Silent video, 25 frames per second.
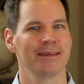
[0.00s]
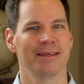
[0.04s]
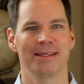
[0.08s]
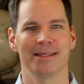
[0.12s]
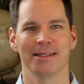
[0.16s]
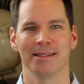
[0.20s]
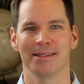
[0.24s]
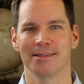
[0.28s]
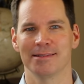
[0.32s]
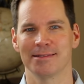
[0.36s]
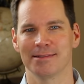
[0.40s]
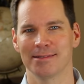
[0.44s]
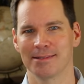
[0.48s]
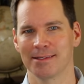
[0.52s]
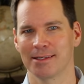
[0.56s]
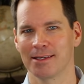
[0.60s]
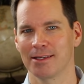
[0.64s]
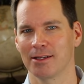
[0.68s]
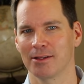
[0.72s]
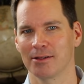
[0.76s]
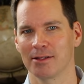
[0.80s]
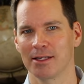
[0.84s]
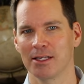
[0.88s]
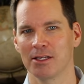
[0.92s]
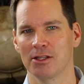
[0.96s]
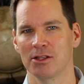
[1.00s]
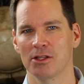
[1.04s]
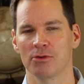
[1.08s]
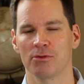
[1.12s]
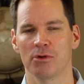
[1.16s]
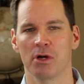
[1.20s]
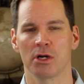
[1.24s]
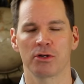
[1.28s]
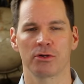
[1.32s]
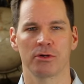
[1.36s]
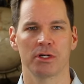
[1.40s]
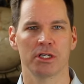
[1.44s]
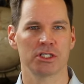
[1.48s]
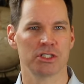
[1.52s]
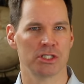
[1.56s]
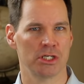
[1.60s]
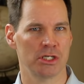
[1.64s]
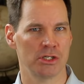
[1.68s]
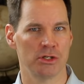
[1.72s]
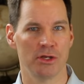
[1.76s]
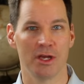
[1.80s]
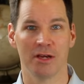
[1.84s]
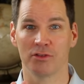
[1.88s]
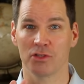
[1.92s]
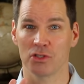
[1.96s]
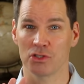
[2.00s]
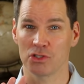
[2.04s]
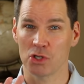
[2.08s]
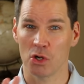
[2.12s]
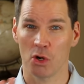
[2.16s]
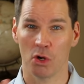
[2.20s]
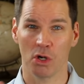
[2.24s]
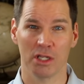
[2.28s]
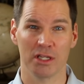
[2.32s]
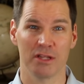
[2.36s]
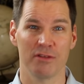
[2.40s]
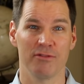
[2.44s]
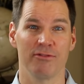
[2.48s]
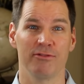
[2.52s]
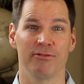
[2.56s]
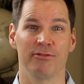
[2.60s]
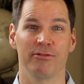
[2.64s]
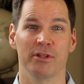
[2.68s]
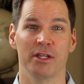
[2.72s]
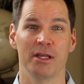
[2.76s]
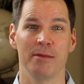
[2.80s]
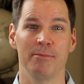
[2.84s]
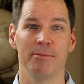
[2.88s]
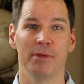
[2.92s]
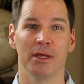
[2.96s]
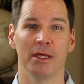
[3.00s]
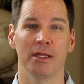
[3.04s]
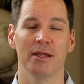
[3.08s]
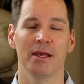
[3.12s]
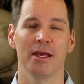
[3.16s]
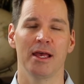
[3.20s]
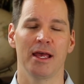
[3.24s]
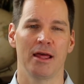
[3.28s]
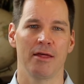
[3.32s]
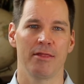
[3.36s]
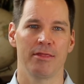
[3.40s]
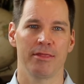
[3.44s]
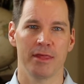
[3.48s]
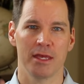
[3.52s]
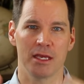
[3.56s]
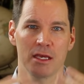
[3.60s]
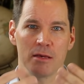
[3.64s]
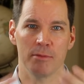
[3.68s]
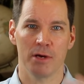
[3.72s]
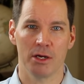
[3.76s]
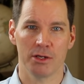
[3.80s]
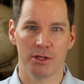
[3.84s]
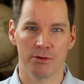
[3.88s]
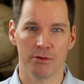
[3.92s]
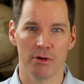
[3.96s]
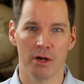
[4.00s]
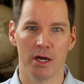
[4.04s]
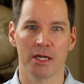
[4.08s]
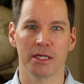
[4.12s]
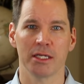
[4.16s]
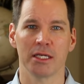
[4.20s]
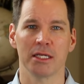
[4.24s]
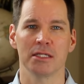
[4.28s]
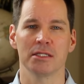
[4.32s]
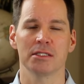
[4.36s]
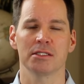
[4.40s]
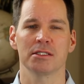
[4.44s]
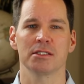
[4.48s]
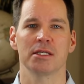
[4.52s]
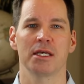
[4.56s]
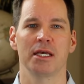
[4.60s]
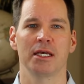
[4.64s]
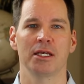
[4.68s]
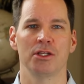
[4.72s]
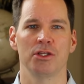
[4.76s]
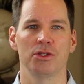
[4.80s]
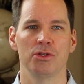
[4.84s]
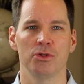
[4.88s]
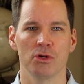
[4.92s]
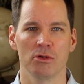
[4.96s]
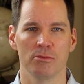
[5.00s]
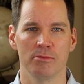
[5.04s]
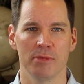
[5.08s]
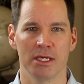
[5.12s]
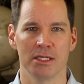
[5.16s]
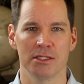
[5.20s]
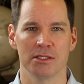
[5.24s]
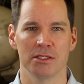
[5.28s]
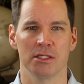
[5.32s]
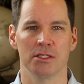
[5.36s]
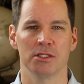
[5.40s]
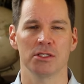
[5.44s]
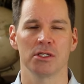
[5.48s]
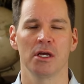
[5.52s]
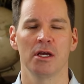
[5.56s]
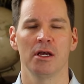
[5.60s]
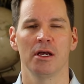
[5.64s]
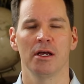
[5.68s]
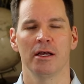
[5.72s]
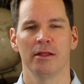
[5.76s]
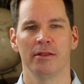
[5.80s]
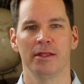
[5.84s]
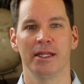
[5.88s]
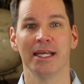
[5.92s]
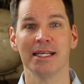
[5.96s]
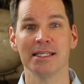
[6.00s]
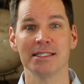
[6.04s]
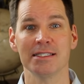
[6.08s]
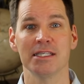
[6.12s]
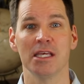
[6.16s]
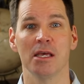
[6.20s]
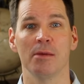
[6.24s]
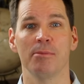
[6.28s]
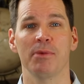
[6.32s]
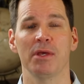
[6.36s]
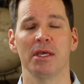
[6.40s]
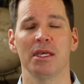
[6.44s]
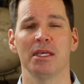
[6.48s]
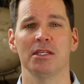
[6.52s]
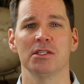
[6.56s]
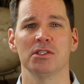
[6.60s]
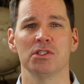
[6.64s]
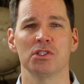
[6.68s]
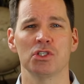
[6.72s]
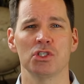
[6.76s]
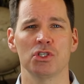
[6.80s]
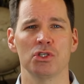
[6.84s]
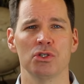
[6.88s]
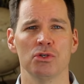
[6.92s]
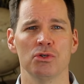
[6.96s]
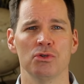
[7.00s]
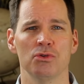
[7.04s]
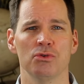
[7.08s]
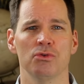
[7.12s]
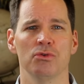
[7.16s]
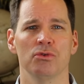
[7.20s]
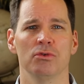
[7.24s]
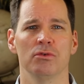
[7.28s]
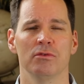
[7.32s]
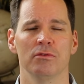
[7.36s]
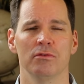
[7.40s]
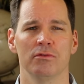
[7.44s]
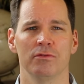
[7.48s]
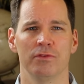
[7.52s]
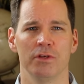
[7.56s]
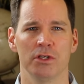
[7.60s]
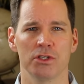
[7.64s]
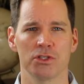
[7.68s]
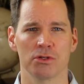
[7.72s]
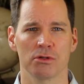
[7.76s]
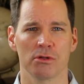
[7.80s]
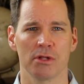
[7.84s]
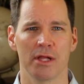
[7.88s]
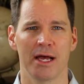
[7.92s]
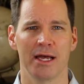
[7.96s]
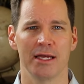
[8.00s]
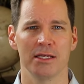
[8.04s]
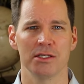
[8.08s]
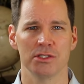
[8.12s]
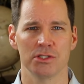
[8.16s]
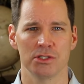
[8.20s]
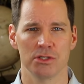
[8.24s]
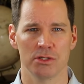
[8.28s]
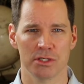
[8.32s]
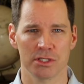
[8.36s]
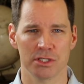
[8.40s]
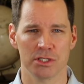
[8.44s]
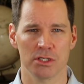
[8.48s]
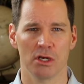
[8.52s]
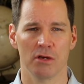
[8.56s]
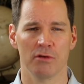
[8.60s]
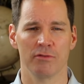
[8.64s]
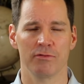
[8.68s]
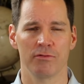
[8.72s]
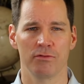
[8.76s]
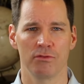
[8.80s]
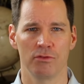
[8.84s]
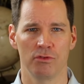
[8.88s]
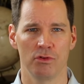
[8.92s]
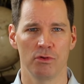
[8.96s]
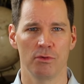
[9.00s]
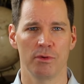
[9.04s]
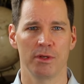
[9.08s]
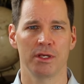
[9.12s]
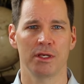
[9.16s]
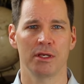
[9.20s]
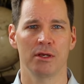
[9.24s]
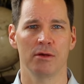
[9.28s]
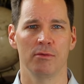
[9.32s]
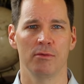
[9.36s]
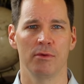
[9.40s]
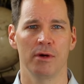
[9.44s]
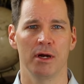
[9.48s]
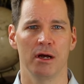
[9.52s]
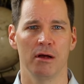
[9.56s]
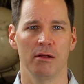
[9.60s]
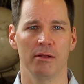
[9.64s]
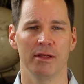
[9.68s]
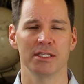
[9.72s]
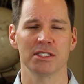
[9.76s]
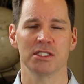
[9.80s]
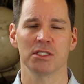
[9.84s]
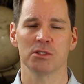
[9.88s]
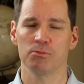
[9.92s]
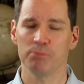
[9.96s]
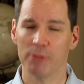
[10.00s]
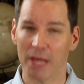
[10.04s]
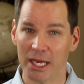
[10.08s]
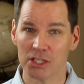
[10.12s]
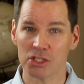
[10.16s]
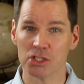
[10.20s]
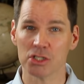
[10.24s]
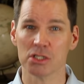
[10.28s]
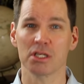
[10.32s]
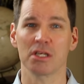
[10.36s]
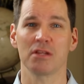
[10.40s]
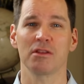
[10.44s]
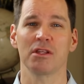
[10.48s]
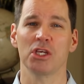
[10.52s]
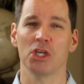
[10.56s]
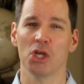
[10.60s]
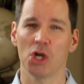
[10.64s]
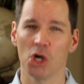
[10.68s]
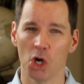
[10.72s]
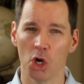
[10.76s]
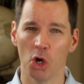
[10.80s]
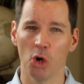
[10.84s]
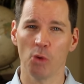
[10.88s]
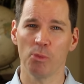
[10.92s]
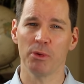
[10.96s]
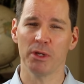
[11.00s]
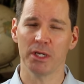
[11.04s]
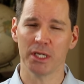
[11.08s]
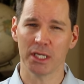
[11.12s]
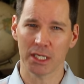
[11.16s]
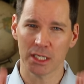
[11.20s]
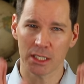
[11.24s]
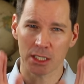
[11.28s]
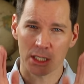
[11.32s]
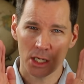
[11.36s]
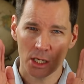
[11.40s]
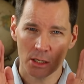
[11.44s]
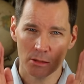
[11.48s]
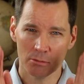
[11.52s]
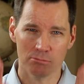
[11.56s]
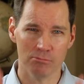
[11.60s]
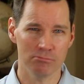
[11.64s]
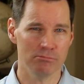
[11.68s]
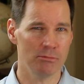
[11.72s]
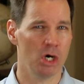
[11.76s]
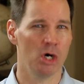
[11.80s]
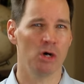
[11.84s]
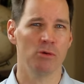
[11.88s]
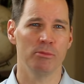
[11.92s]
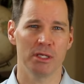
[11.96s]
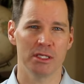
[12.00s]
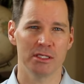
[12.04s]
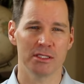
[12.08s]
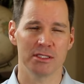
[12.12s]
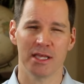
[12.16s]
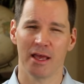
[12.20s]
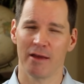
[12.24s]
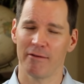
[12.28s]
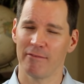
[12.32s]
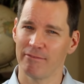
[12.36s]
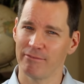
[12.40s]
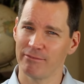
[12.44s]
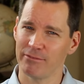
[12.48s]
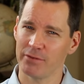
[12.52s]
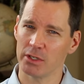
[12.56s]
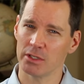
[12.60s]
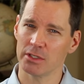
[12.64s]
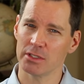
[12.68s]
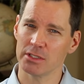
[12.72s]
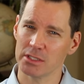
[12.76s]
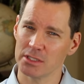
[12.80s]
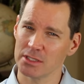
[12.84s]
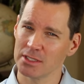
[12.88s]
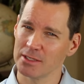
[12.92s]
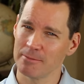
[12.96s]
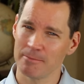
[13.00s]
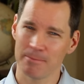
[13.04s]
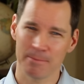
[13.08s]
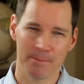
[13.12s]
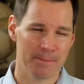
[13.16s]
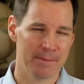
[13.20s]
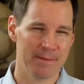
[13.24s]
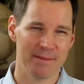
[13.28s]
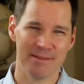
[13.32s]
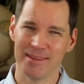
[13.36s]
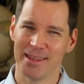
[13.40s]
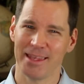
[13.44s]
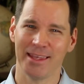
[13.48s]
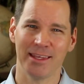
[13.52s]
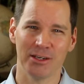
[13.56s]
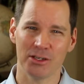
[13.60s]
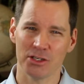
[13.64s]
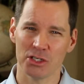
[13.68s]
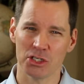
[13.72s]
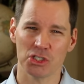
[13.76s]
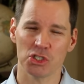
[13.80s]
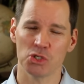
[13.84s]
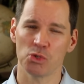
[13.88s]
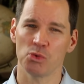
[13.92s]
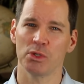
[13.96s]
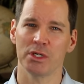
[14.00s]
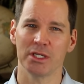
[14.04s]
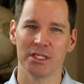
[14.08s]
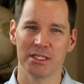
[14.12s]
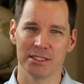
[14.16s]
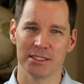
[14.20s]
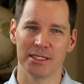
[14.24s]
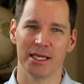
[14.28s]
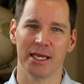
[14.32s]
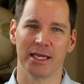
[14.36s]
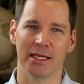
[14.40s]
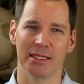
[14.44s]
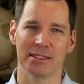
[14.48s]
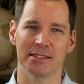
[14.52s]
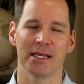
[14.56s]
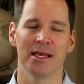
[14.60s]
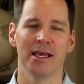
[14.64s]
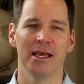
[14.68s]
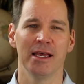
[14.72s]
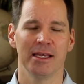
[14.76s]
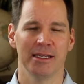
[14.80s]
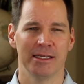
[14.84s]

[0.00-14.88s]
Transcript: It's going to lead in the wrong direction. You have to totally flip it and think about your audience and your message. The next tip is to visualize yourself doing it well, especially the opening moments, that first 10 to 20 seconds.